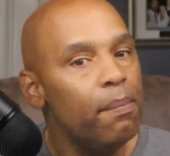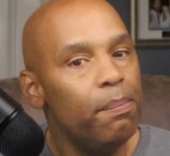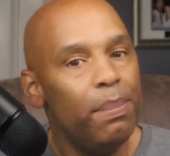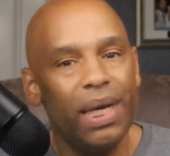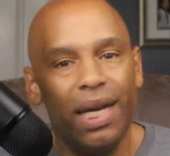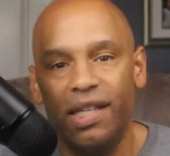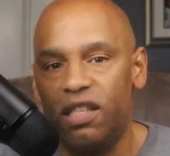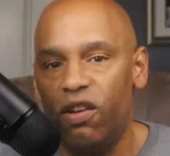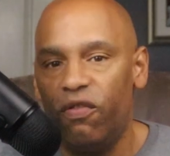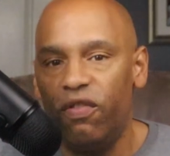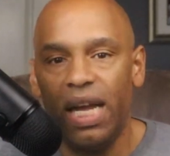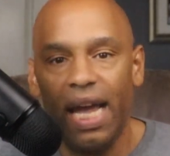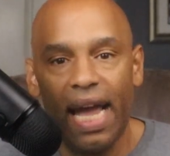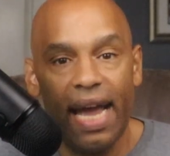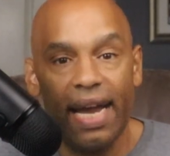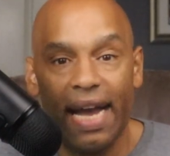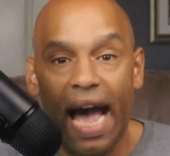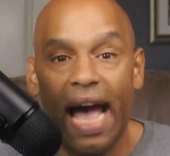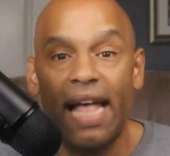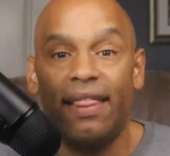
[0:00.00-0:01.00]
because if he
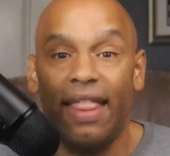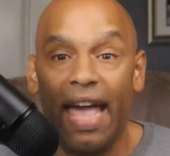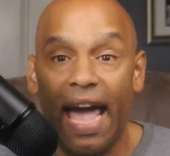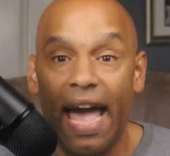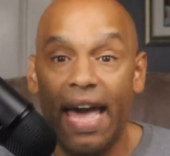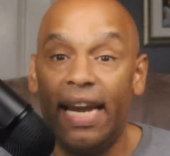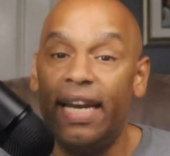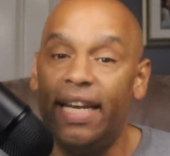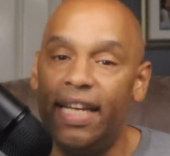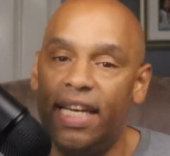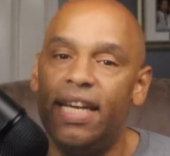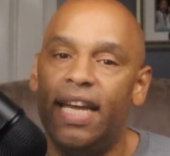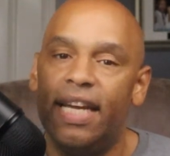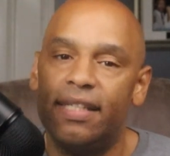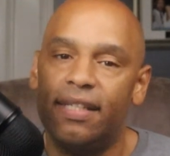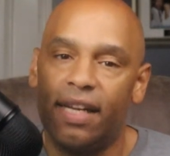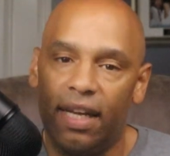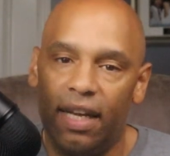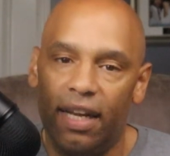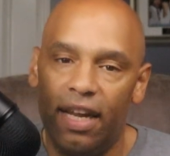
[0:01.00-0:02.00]
ain't got that and he
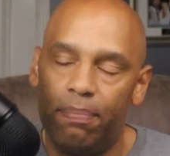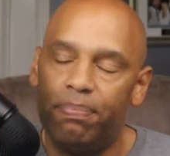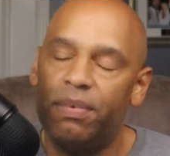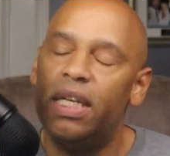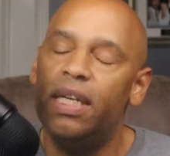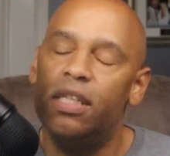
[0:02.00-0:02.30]
gets clipped,